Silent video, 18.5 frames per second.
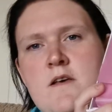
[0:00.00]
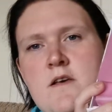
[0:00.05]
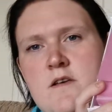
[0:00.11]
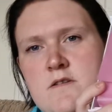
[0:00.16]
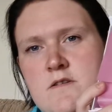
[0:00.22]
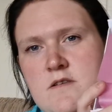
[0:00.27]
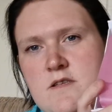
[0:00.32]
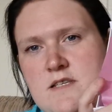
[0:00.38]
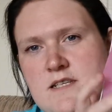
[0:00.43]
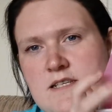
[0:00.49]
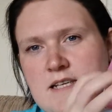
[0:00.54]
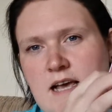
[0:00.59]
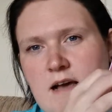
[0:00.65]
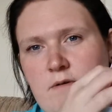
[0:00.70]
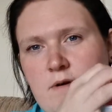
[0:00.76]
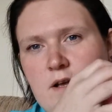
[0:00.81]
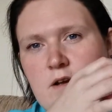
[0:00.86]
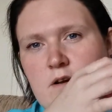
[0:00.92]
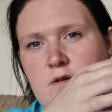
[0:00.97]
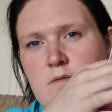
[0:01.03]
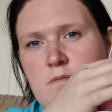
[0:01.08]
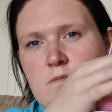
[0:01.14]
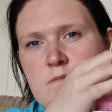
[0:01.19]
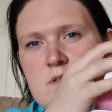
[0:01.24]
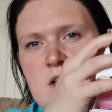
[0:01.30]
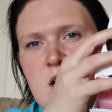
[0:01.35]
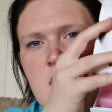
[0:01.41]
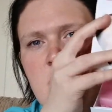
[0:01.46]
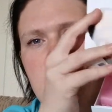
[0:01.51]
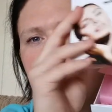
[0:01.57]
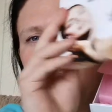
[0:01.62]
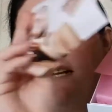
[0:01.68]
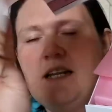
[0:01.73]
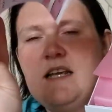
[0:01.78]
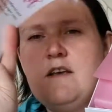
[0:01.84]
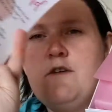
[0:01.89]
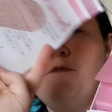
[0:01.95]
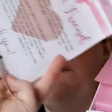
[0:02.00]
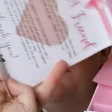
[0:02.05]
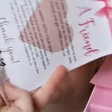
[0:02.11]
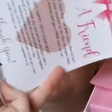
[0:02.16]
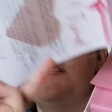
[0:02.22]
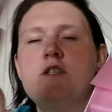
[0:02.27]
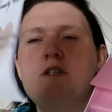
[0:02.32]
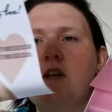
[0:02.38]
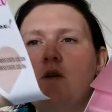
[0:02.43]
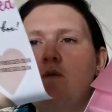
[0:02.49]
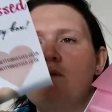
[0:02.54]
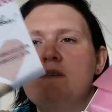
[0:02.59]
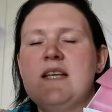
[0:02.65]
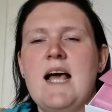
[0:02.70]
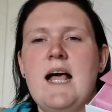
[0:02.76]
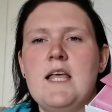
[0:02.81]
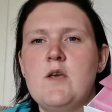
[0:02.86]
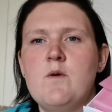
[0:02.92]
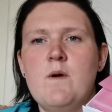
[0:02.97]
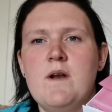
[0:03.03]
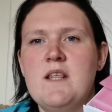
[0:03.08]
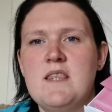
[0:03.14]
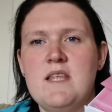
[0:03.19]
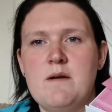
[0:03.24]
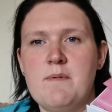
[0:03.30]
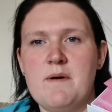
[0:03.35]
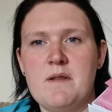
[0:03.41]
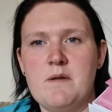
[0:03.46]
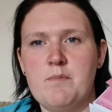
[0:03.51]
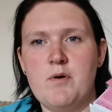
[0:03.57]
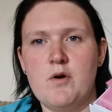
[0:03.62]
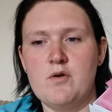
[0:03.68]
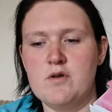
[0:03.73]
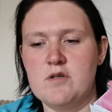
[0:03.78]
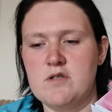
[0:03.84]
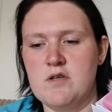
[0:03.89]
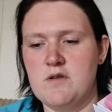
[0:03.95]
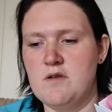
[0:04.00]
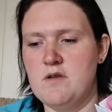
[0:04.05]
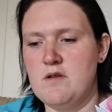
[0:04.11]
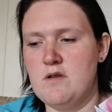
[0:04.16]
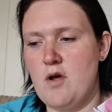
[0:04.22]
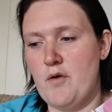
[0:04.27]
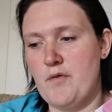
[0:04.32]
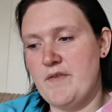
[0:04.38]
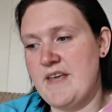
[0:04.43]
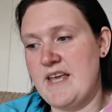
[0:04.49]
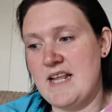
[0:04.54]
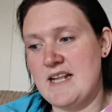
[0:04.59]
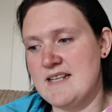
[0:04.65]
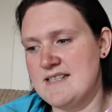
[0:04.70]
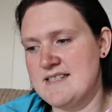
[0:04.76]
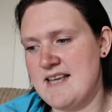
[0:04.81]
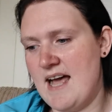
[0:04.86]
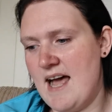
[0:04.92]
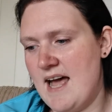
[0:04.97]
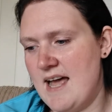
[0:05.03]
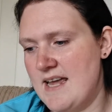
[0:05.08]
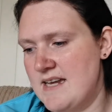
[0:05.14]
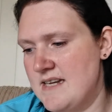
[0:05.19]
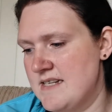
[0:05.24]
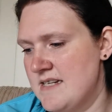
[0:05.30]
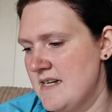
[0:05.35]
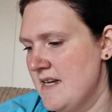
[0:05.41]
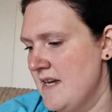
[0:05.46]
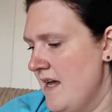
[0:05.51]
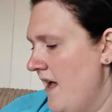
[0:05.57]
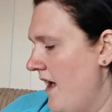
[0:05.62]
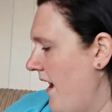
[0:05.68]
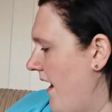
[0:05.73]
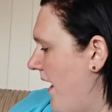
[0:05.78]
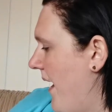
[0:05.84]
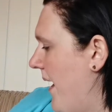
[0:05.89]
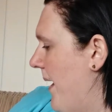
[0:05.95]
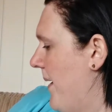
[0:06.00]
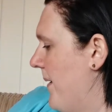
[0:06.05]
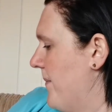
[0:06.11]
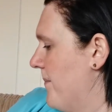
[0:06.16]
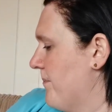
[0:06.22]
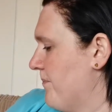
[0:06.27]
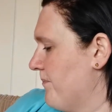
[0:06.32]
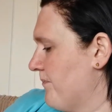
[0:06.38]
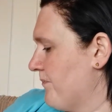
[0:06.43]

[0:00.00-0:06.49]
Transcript: So this is how it comes. The leaflets don't tell you anything about the products on the inside, but